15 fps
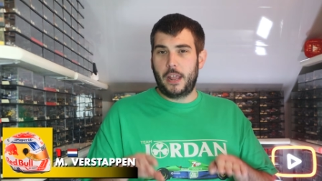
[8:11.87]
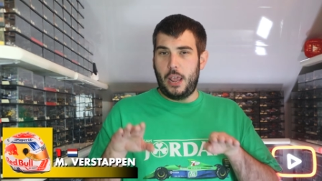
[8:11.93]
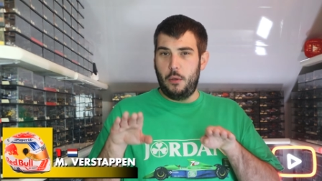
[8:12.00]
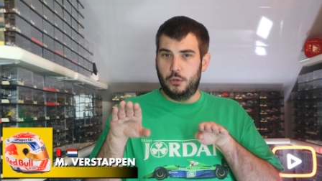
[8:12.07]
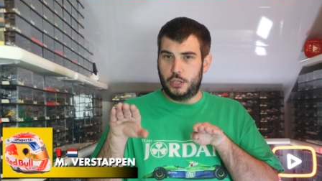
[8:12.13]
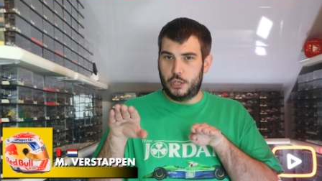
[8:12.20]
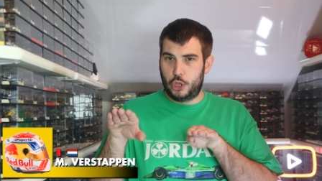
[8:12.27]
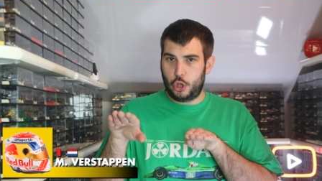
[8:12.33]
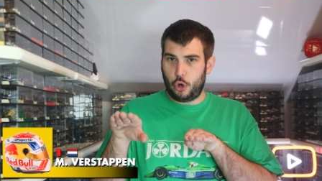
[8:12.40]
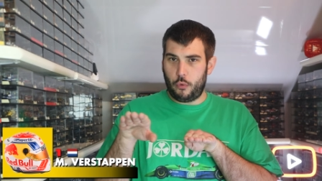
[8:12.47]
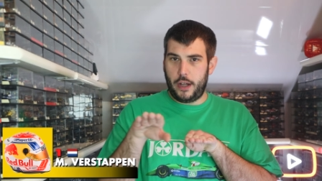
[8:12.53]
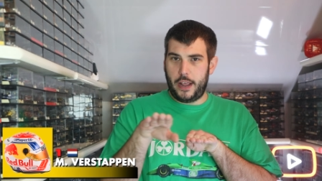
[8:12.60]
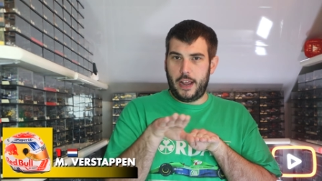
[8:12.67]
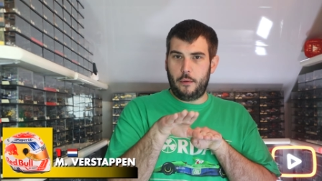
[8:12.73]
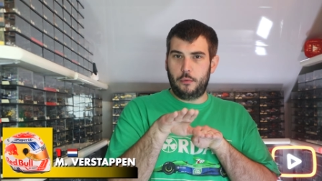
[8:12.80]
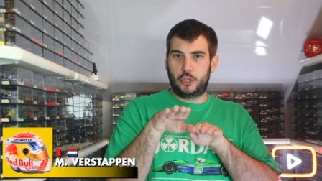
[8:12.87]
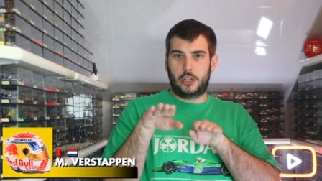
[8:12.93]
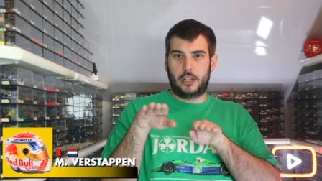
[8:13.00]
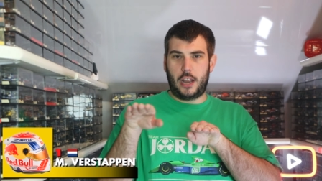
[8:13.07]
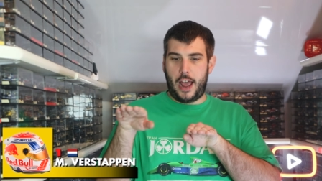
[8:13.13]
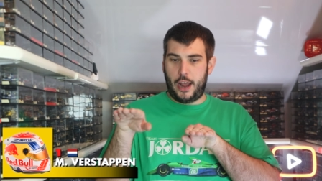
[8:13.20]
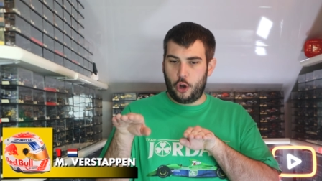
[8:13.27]
He was thoroughly, he
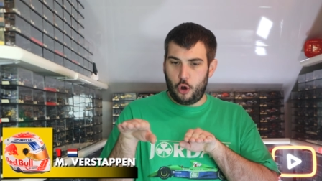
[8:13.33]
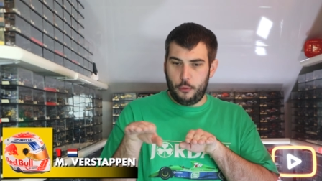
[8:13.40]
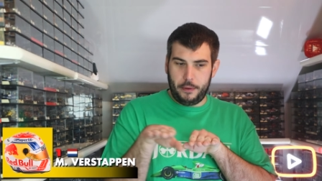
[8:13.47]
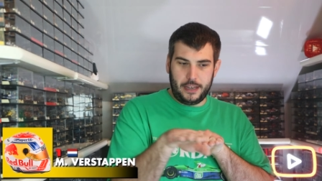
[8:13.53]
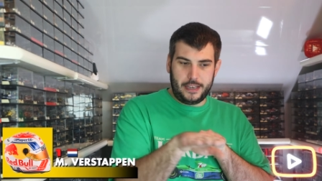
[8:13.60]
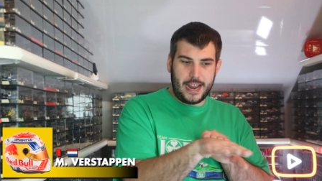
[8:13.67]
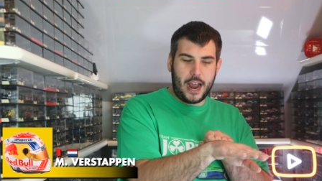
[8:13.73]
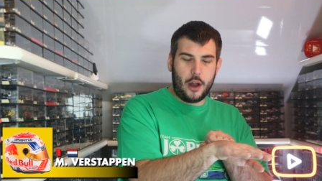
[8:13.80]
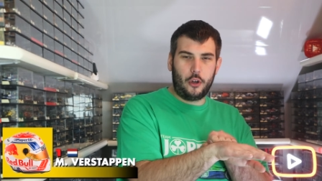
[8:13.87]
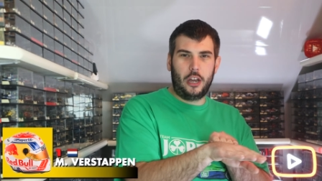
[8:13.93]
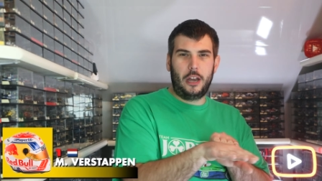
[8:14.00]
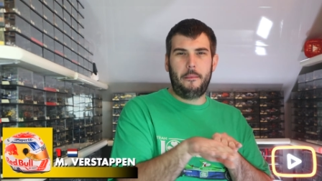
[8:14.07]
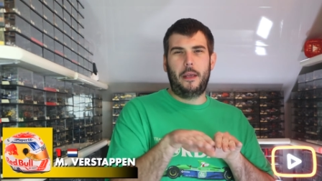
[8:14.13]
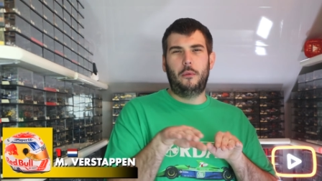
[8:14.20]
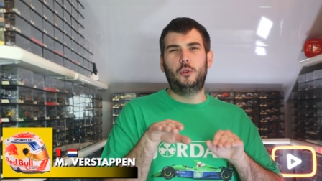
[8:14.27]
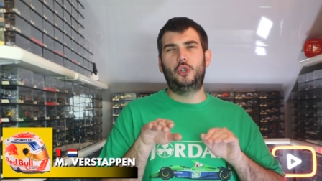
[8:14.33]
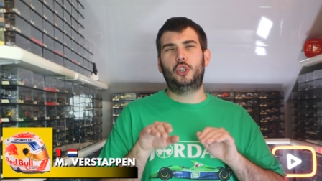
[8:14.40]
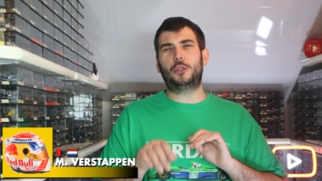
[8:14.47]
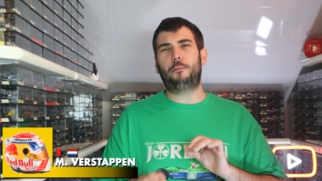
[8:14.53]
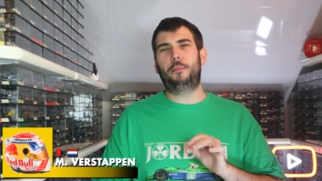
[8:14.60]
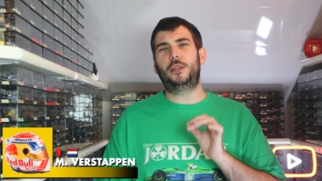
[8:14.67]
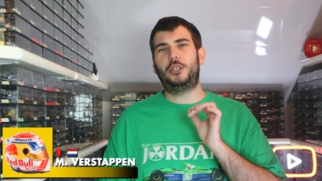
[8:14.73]
was like coming down on him. He was
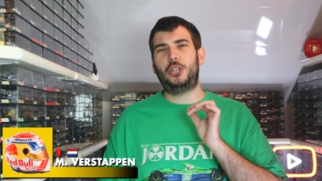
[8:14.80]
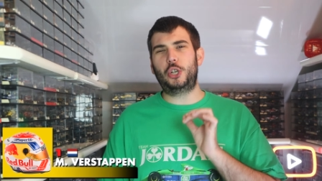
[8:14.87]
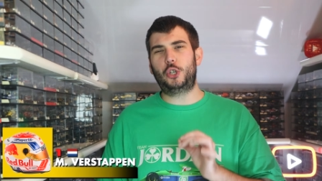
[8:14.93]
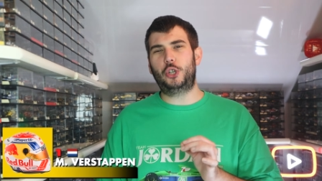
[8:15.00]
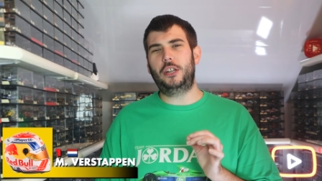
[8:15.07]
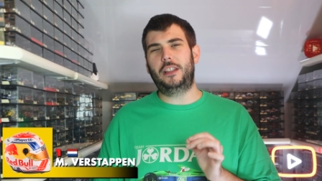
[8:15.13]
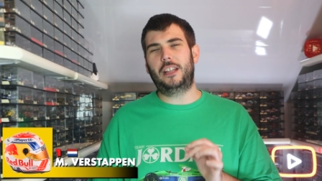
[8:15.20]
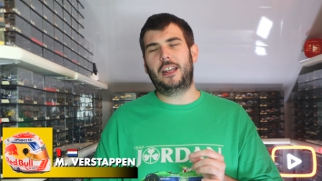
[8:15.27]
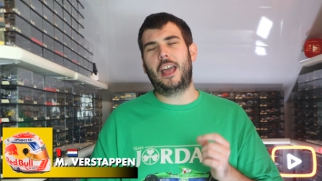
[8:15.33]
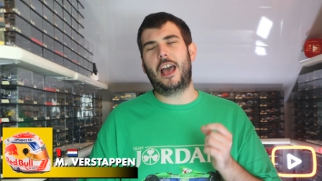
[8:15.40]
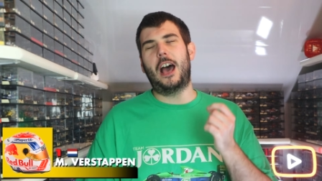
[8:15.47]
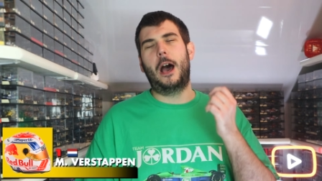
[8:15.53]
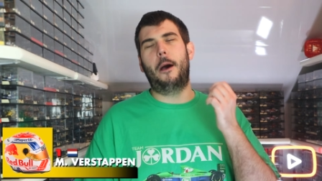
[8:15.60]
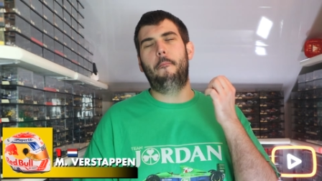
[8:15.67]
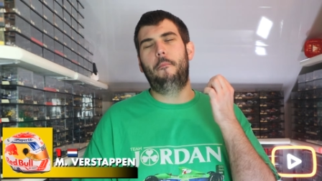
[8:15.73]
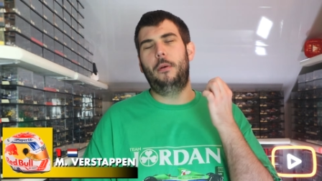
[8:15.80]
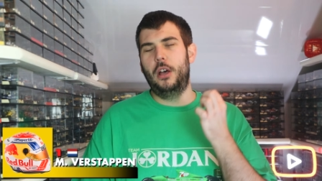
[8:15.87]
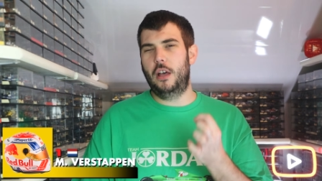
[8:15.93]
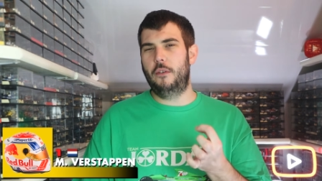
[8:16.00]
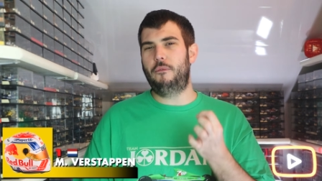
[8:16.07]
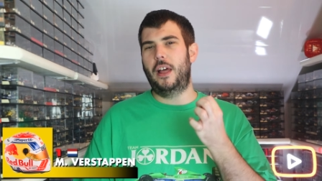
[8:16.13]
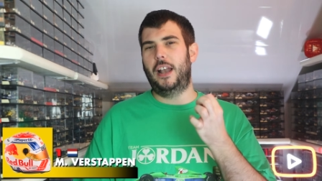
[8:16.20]
just positioning the car
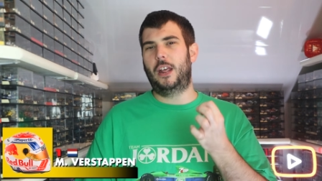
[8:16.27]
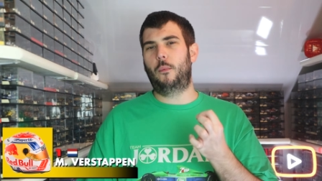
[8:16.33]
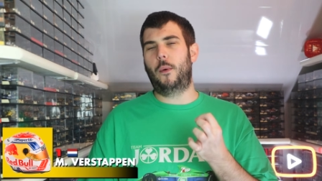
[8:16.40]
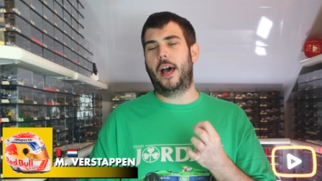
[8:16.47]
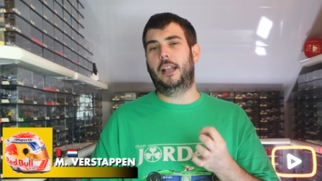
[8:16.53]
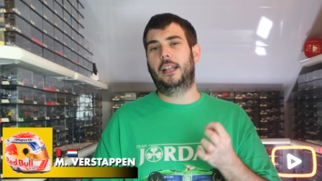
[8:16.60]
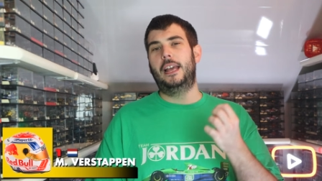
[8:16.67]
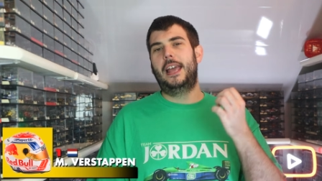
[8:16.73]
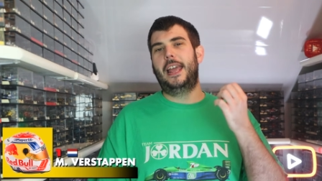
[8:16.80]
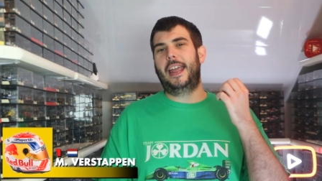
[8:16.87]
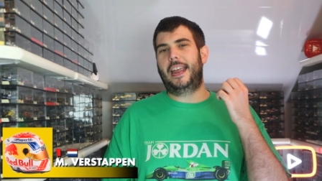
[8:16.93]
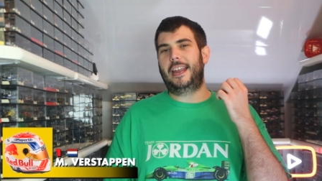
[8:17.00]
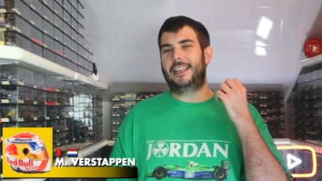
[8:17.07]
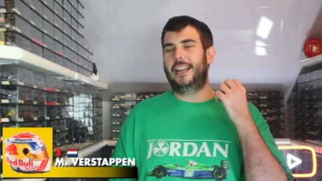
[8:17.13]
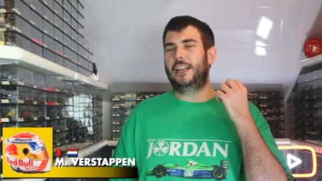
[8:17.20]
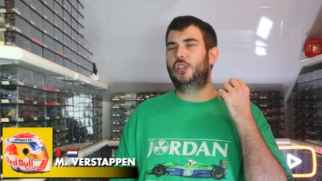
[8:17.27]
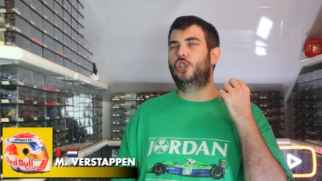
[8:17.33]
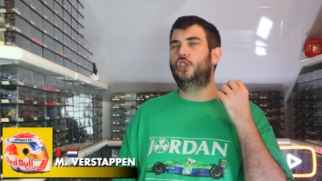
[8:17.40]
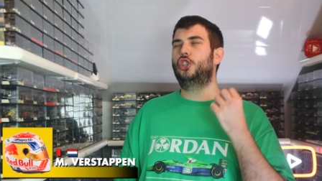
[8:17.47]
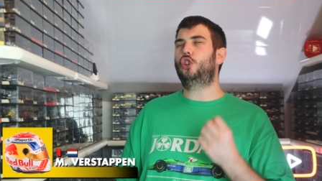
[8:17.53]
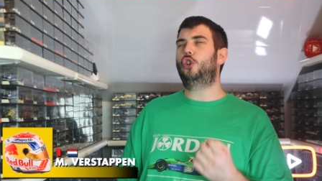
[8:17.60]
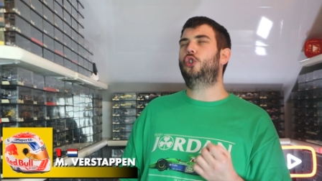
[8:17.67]
perfectly well. He did
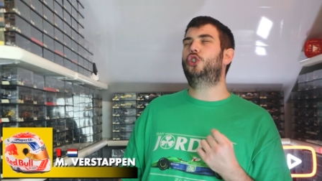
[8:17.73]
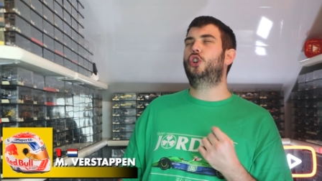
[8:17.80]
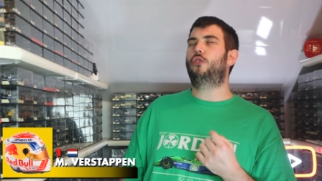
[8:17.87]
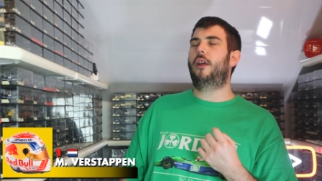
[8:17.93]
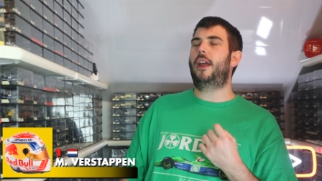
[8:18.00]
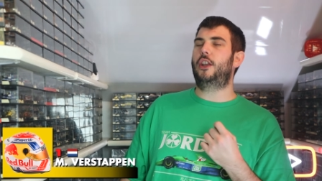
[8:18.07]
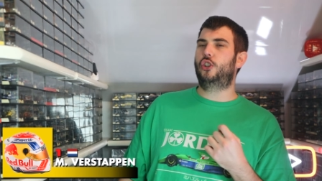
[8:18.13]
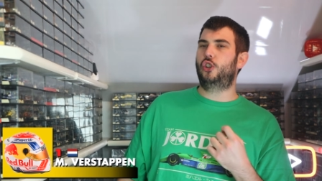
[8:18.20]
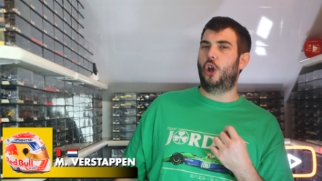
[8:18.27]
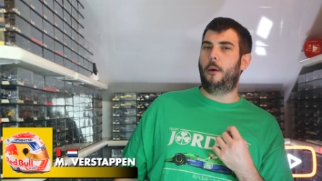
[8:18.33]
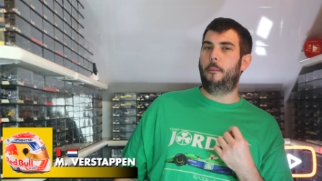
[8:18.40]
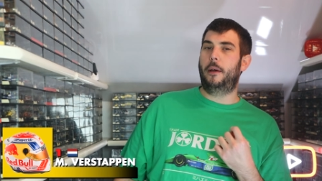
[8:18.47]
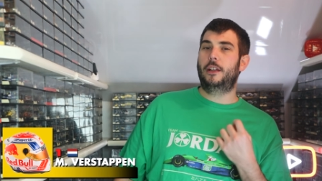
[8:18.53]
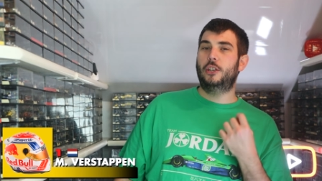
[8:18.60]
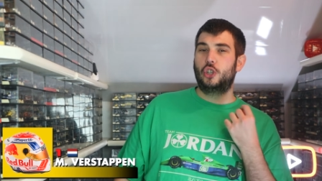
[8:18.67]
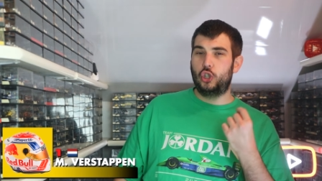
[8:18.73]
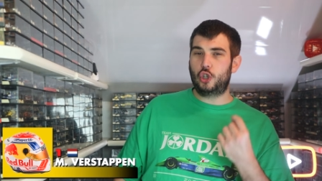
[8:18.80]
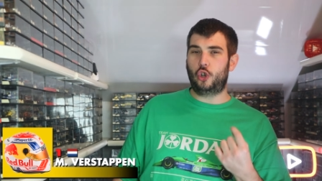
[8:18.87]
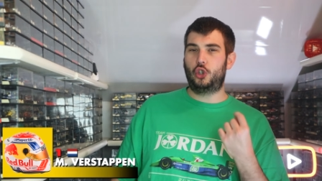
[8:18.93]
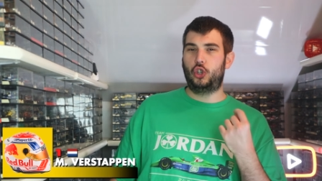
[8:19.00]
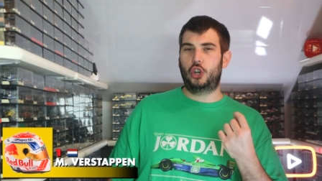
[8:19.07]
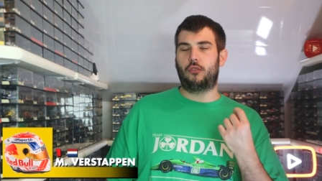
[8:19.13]
such a great job
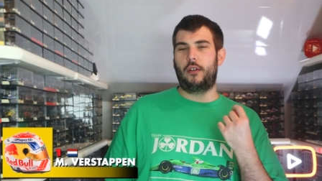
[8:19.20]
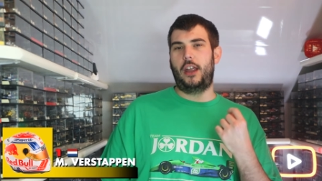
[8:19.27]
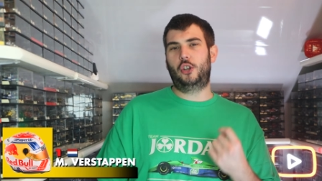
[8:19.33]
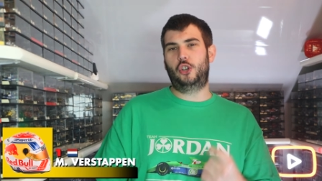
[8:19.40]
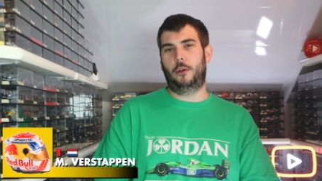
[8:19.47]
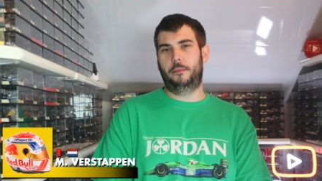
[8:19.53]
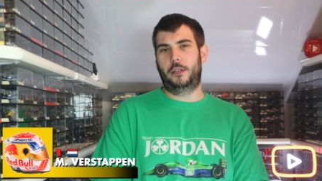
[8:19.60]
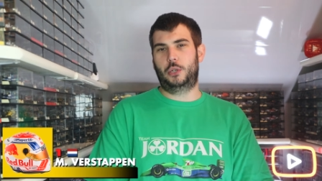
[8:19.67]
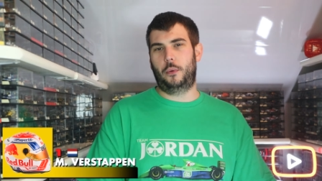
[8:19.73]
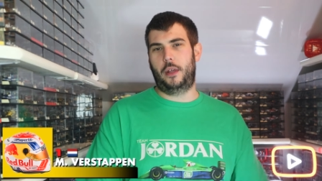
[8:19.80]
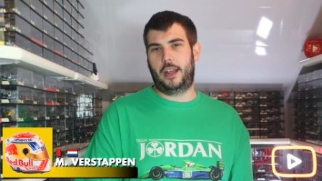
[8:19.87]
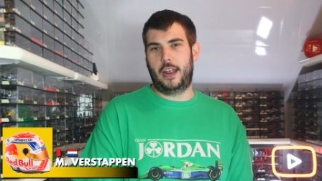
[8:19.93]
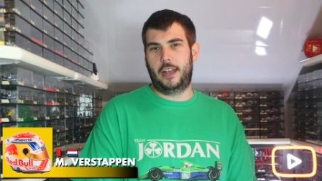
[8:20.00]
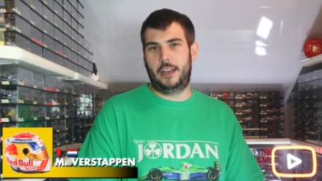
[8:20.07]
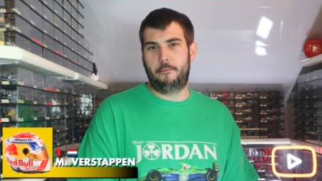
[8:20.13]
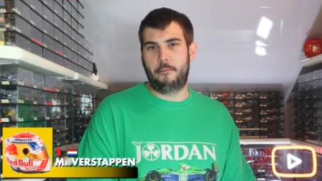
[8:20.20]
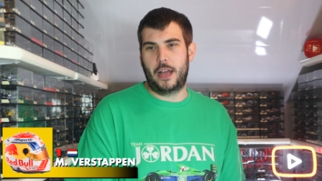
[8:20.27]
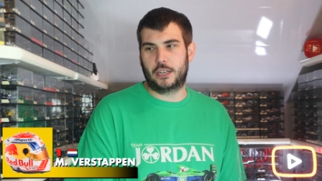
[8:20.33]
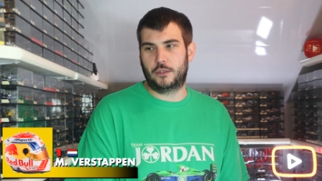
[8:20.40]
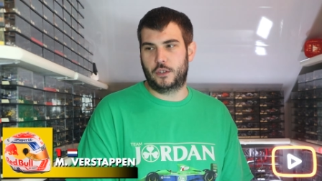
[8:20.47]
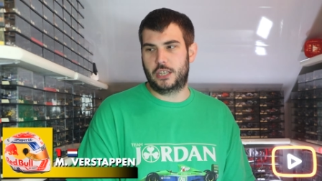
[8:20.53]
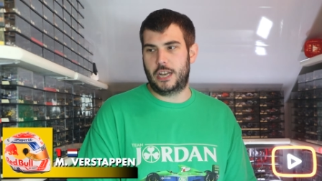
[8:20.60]
this weekend in
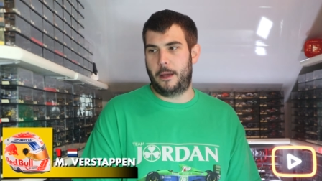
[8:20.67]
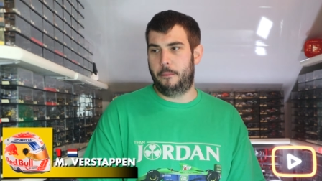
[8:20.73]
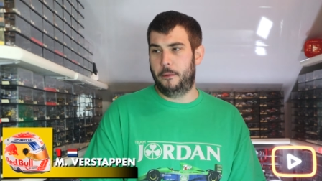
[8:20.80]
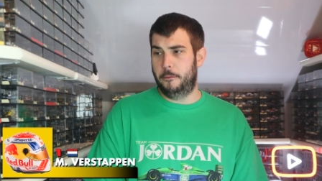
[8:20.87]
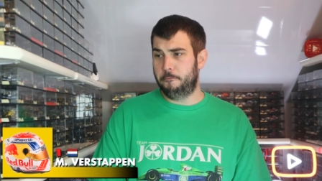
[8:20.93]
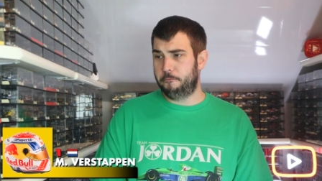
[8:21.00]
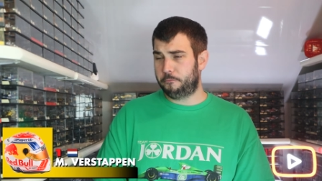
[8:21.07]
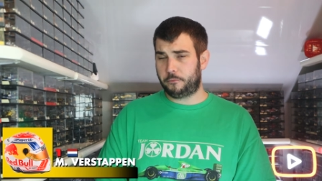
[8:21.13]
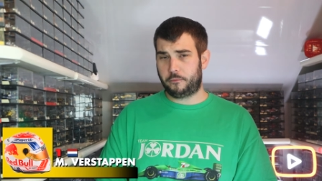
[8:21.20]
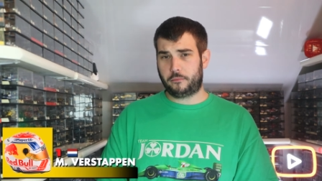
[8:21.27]
Max Verstappen,